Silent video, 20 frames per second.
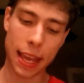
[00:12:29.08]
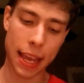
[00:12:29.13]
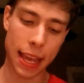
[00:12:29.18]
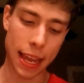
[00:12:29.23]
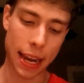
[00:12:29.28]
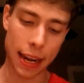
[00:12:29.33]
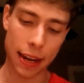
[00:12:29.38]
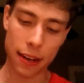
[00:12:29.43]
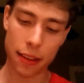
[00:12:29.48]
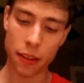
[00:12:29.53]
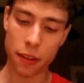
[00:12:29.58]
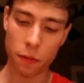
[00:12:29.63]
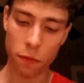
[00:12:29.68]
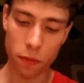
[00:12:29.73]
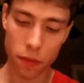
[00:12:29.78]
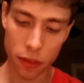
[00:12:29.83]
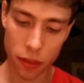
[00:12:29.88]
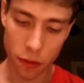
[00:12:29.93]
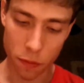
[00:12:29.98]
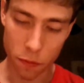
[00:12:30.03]
And
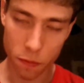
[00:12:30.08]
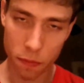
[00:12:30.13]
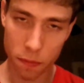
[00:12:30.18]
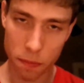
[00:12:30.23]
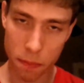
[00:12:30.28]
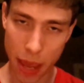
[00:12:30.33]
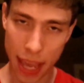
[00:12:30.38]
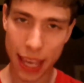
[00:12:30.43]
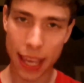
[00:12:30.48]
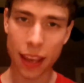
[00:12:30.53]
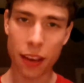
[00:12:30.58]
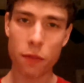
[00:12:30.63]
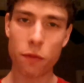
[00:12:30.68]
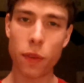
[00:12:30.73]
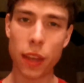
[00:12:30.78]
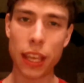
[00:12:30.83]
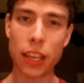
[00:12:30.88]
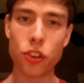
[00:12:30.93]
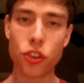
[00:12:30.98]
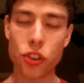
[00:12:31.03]
the making a
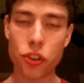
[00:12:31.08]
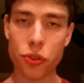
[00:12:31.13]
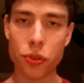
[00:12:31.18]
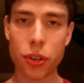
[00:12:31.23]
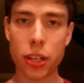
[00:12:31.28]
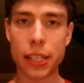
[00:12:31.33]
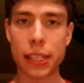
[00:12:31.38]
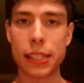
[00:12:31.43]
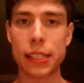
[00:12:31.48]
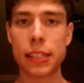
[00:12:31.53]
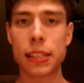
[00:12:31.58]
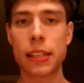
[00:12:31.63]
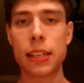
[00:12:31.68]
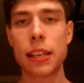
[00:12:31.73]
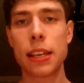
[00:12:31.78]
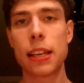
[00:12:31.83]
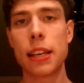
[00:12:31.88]
vegan choice